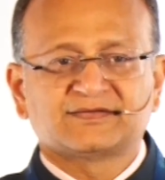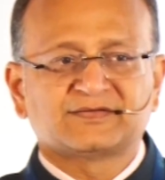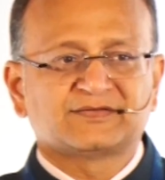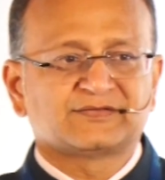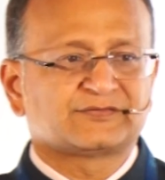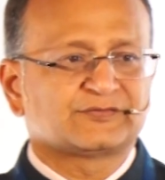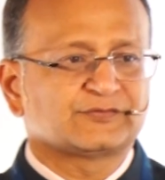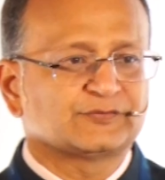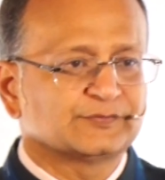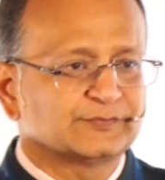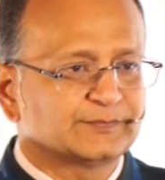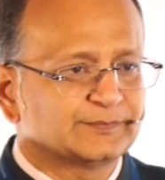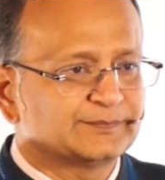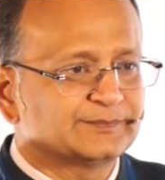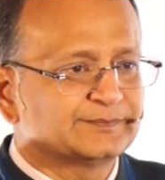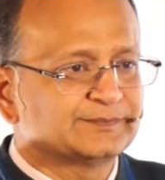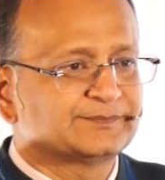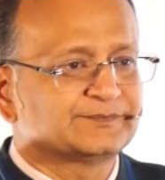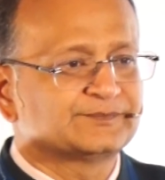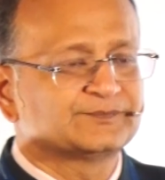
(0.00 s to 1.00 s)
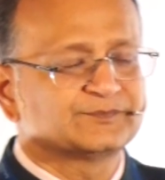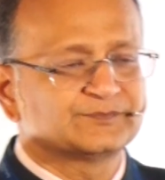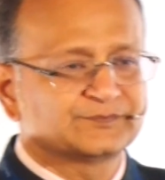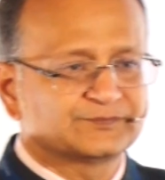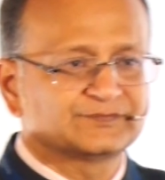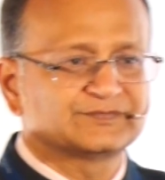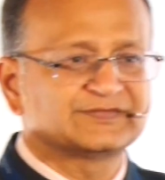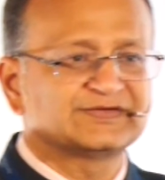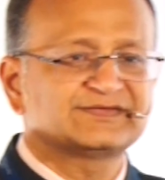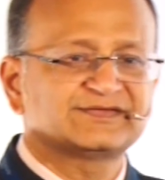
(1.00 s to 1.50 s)
So,
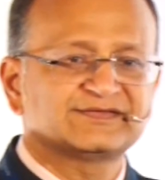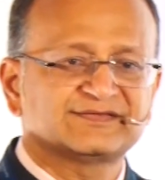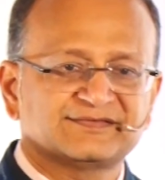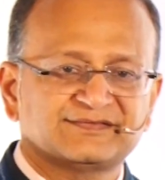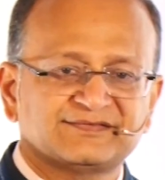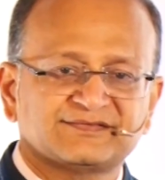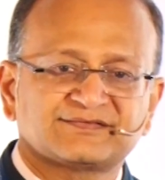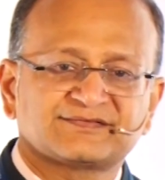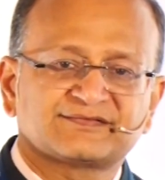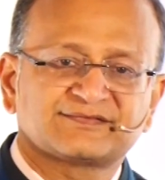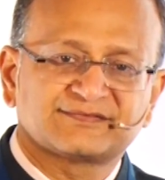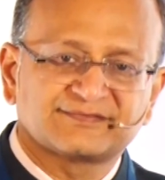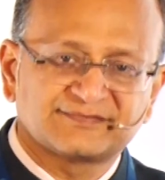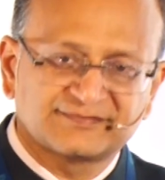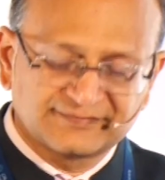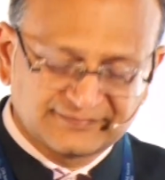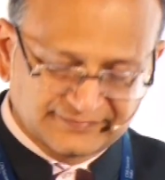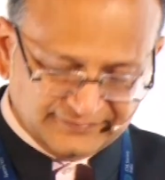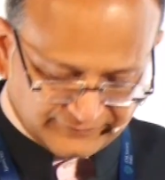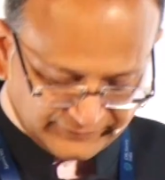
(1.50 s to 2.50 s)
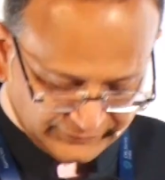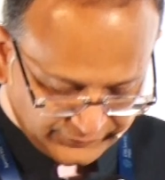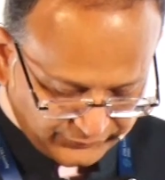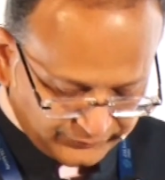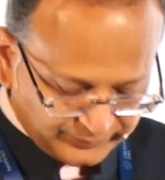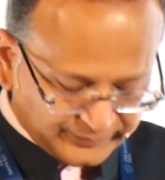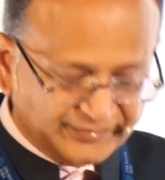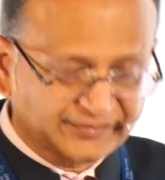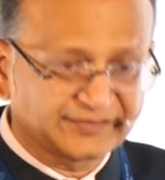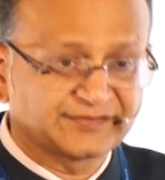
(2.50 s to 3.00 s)
this is one
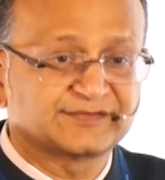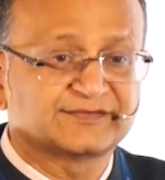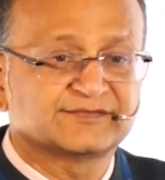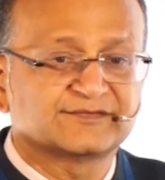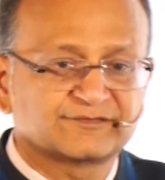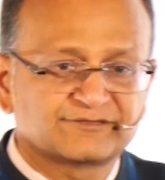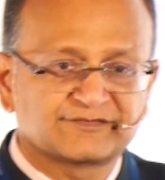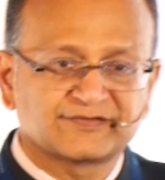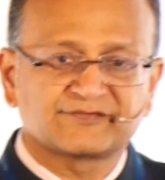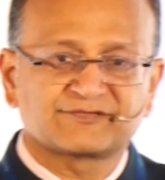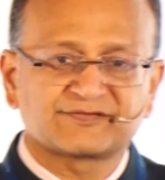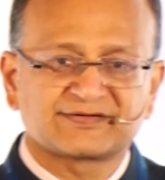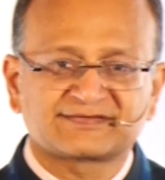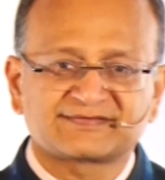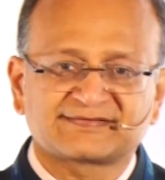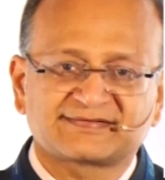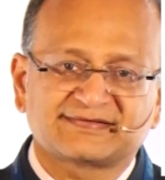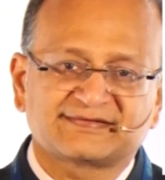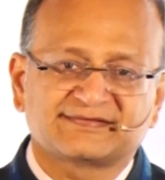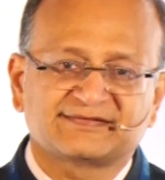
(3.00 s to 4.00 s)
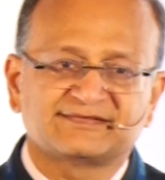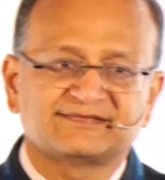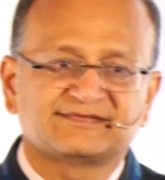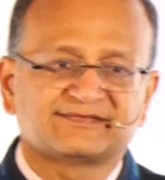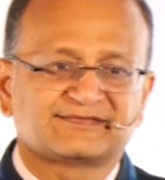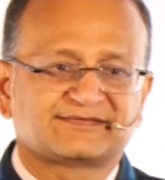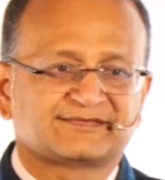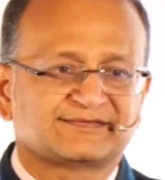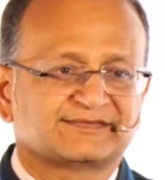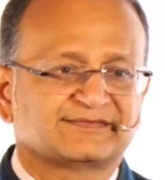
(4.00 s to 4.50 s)
of my favorite
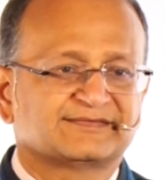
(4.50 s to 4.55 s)
slides